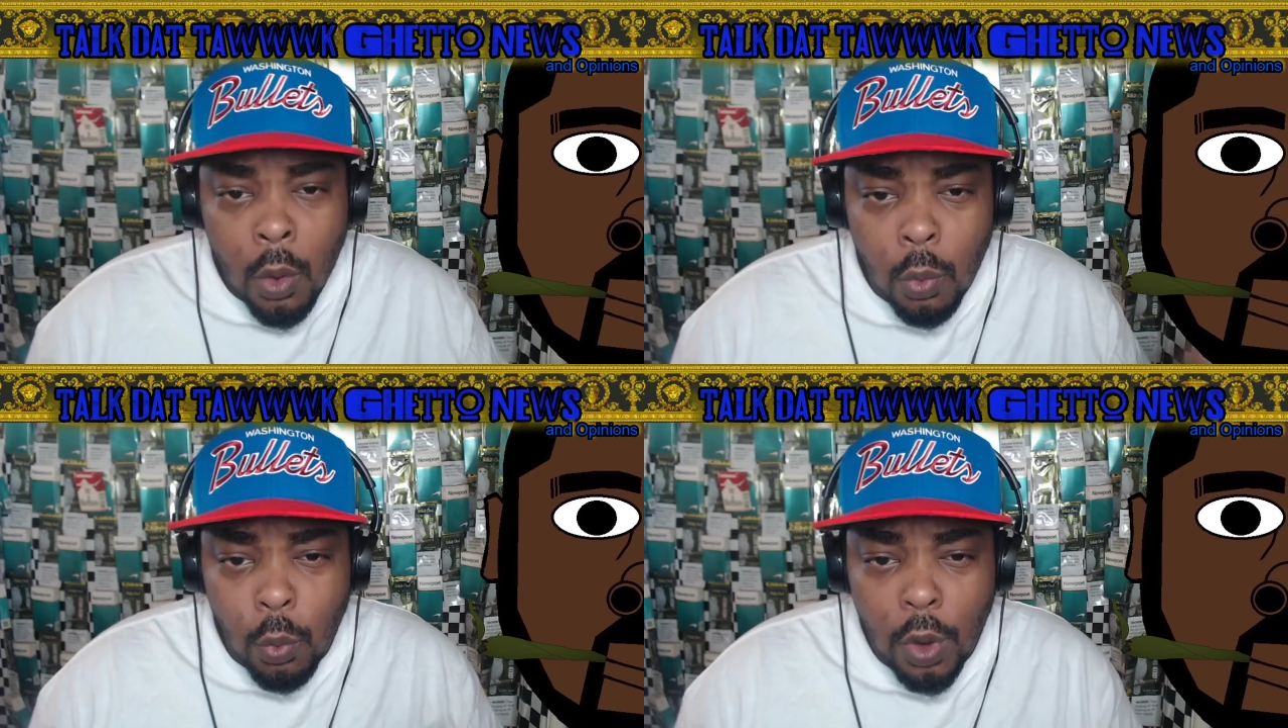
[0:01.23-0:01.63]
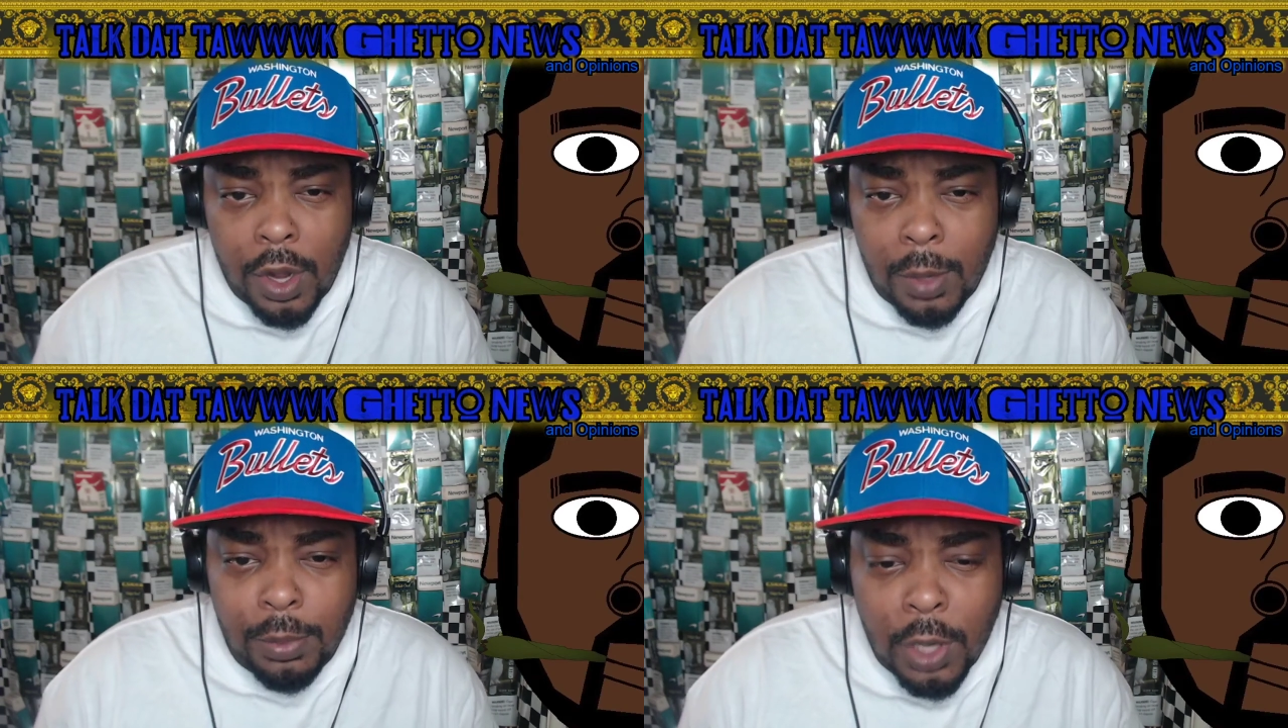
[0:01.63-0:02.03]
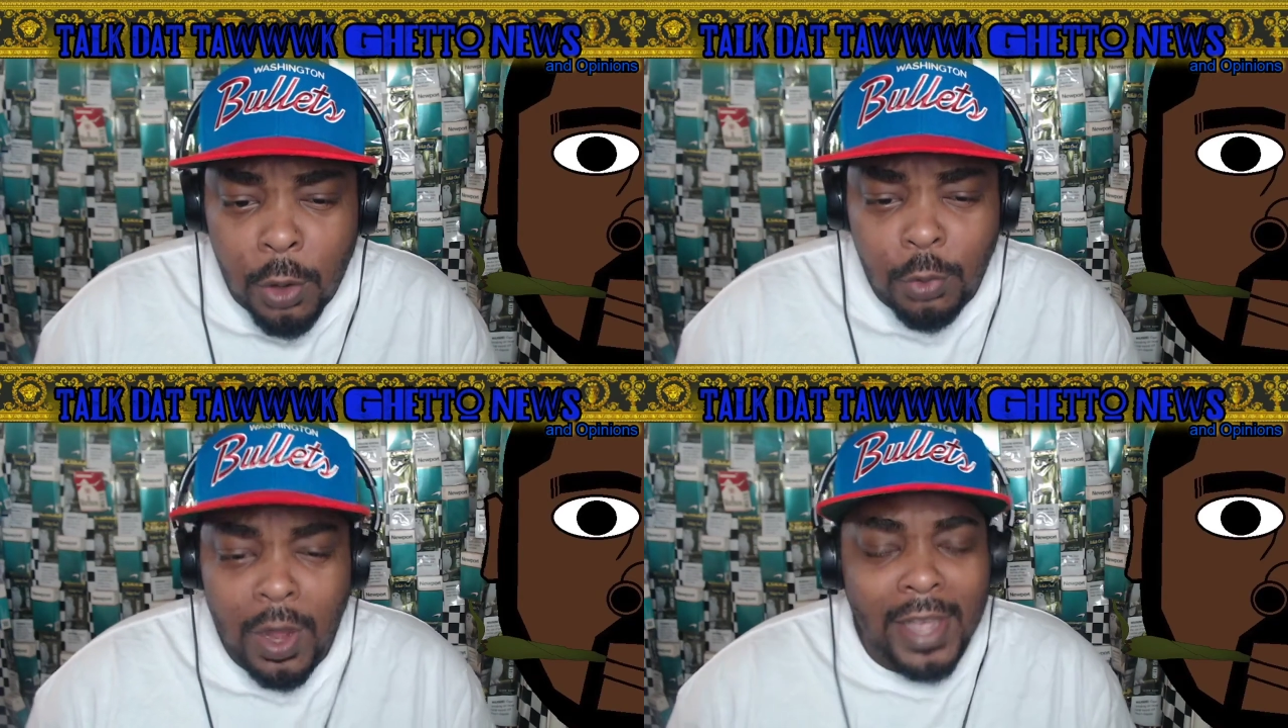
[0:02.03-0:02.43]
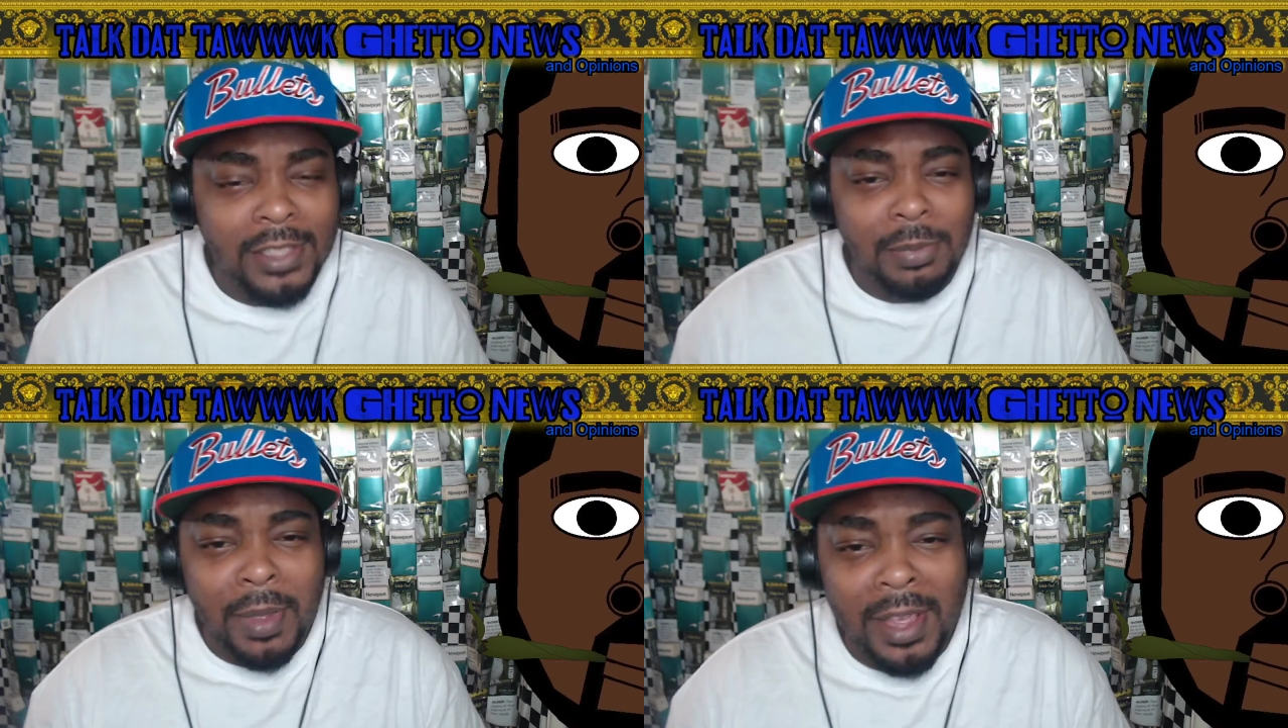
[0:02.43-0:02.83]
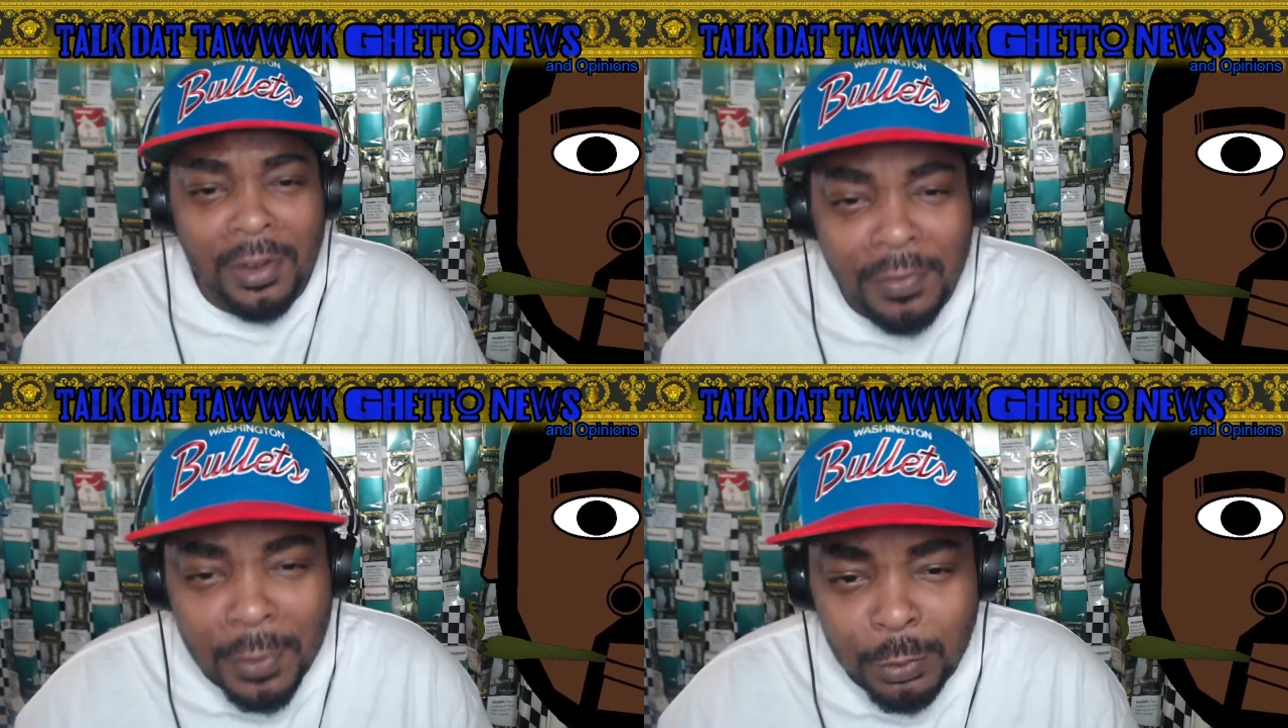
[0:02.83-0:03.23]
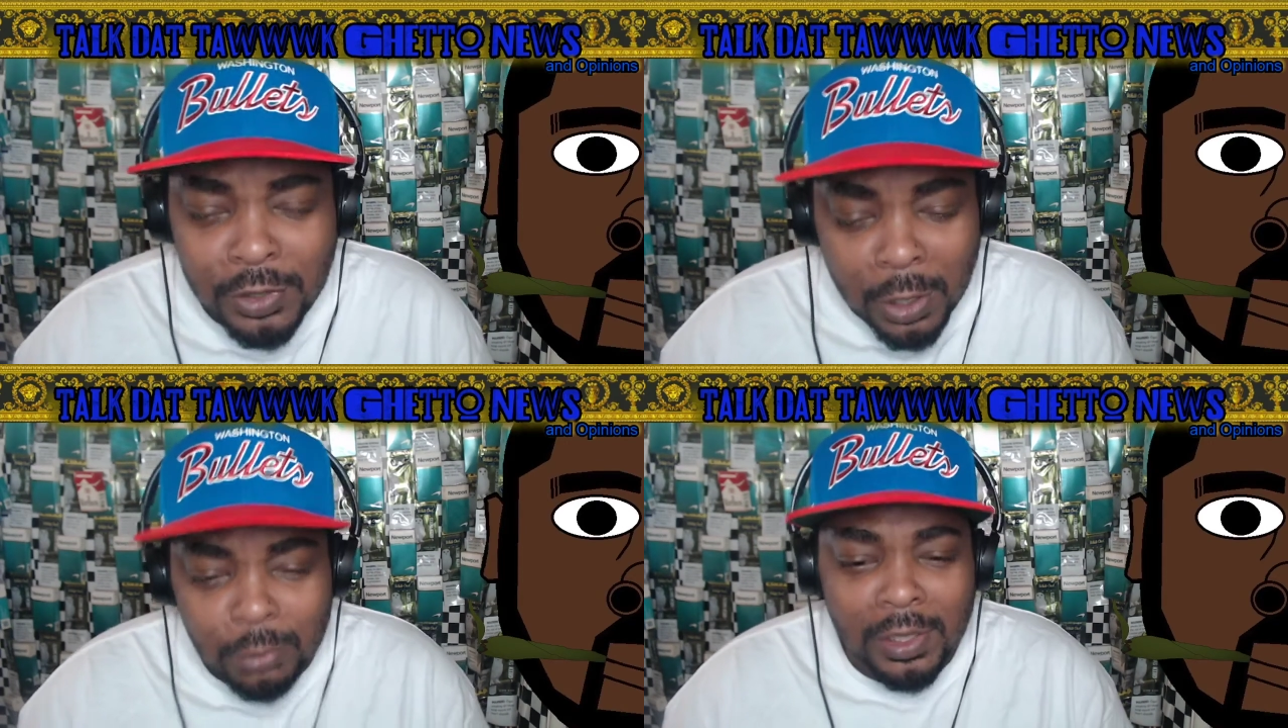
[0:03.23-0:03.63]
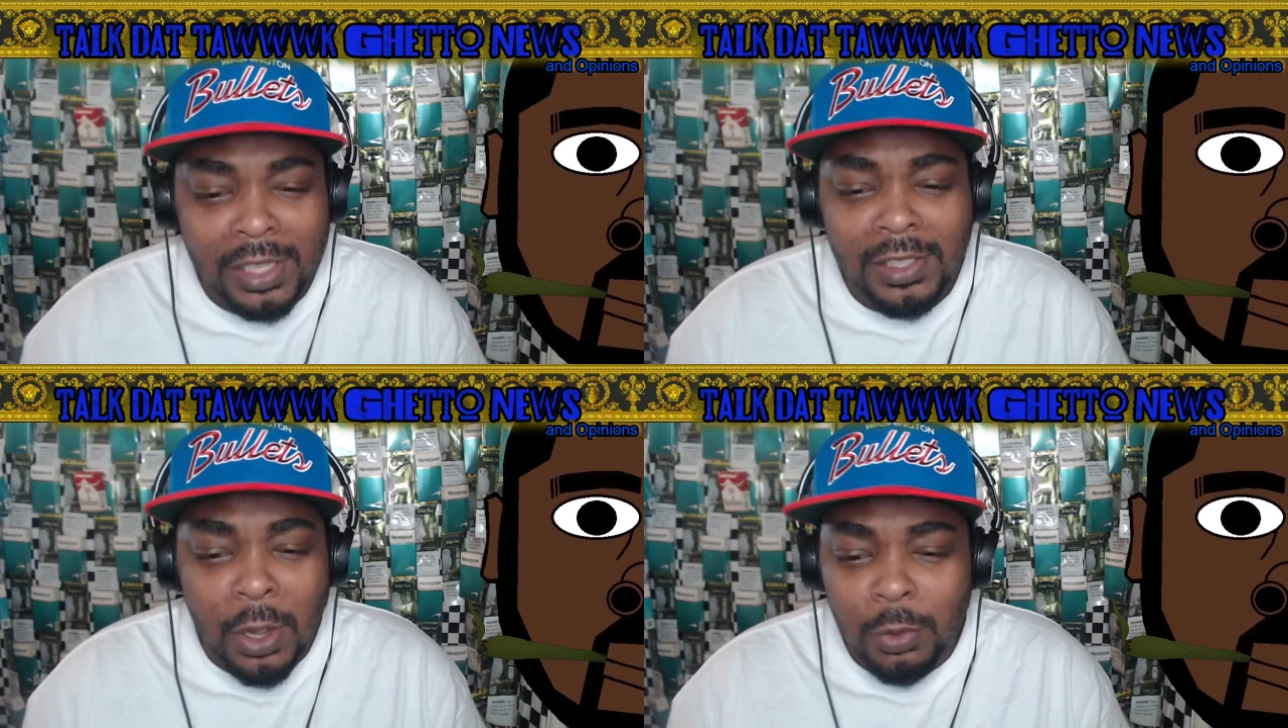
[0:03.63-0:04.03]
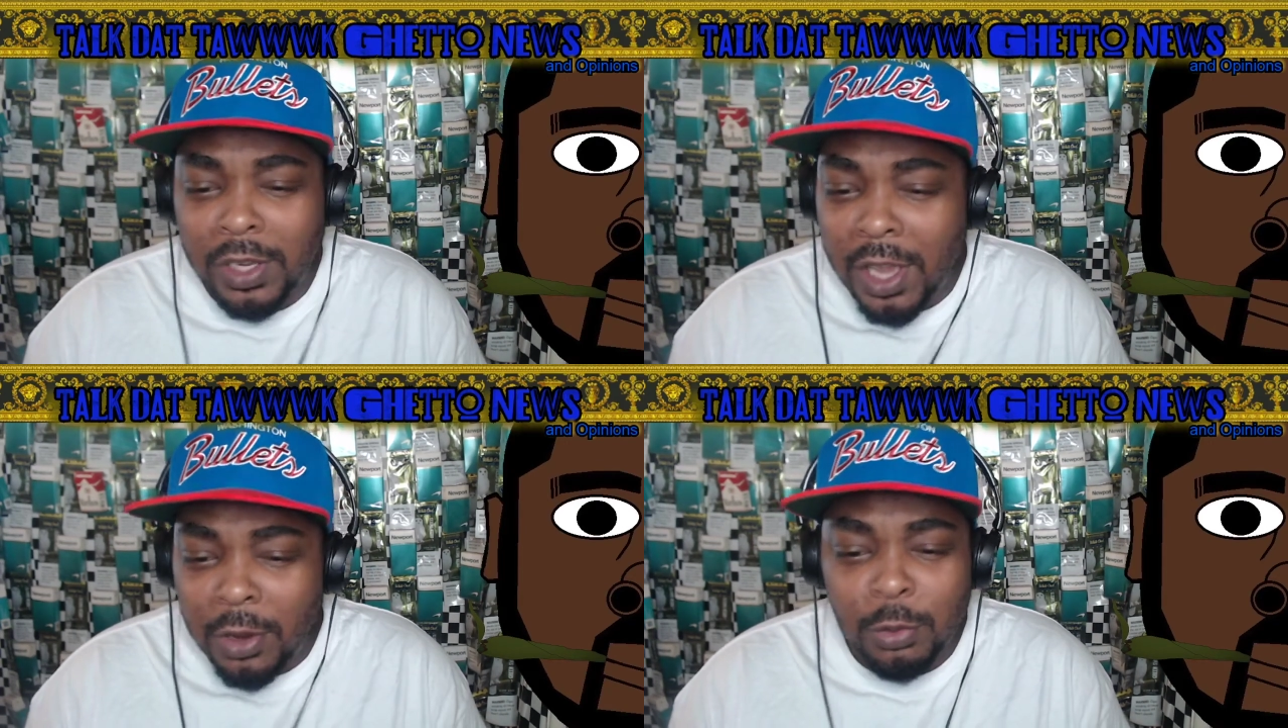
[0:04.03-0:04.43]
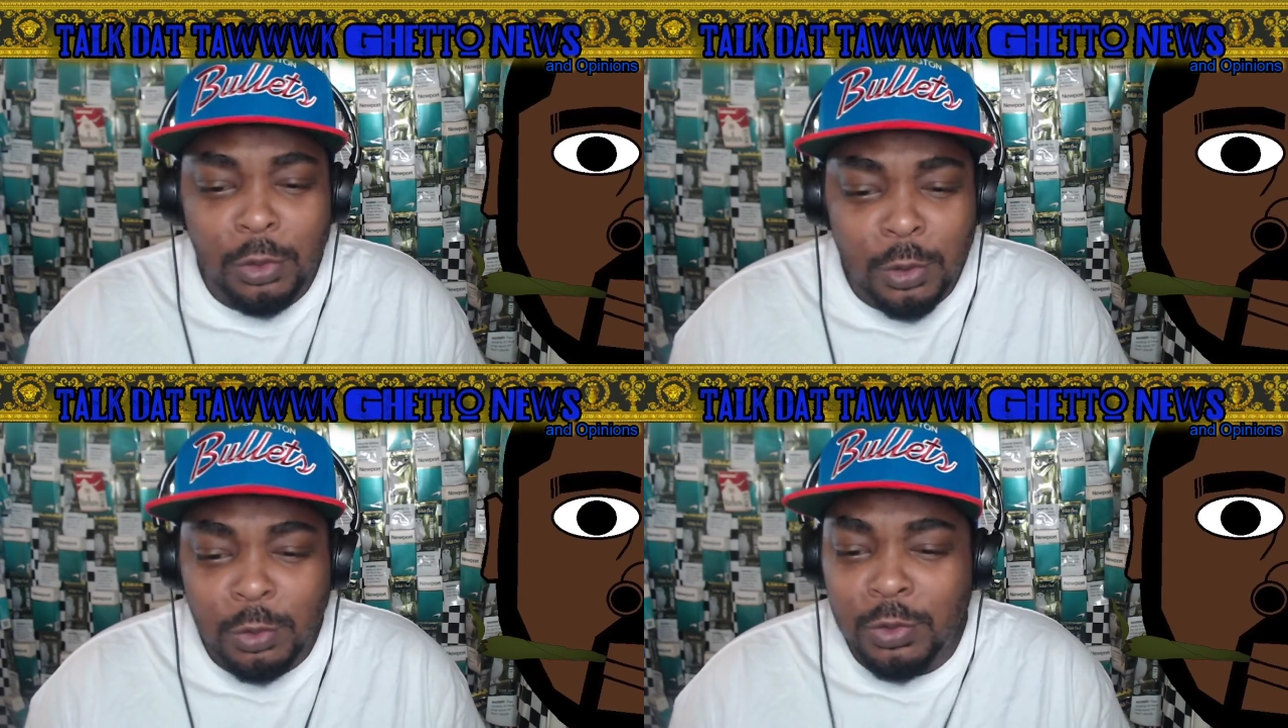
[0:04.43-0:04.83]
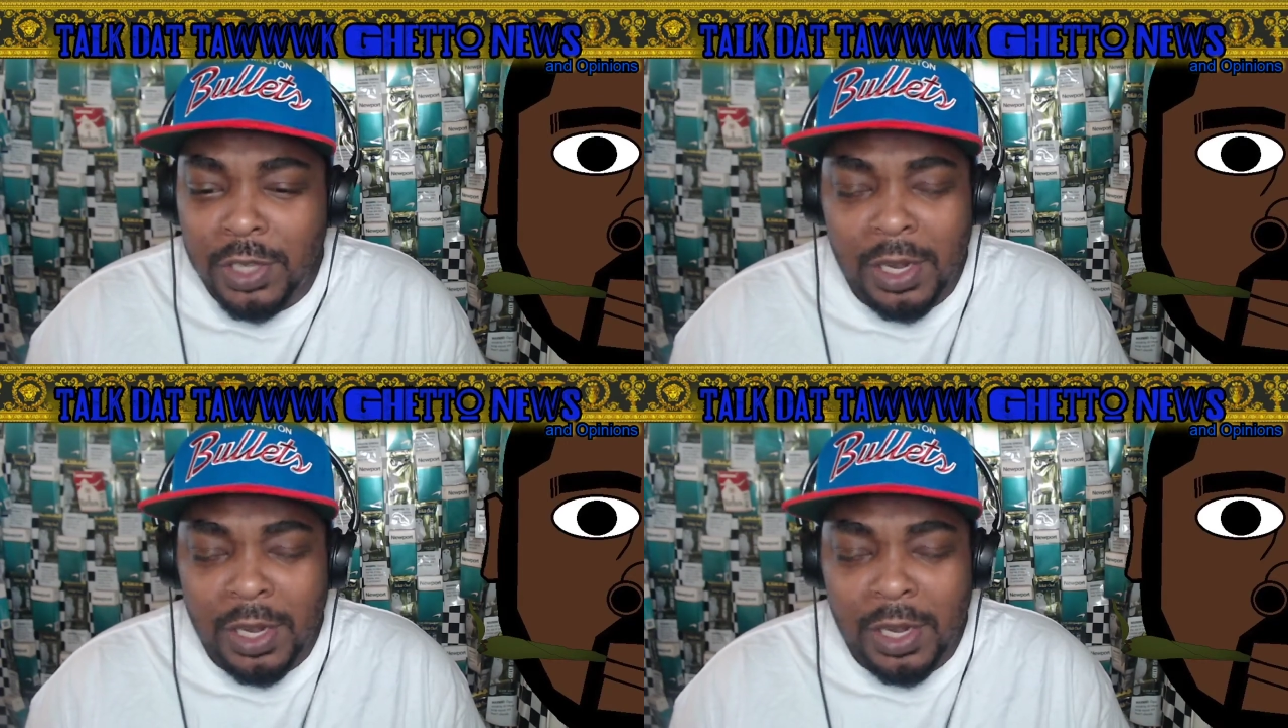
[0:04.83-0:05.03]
What up, though? Heist Man the Foe. Talk that talk, ghetto news and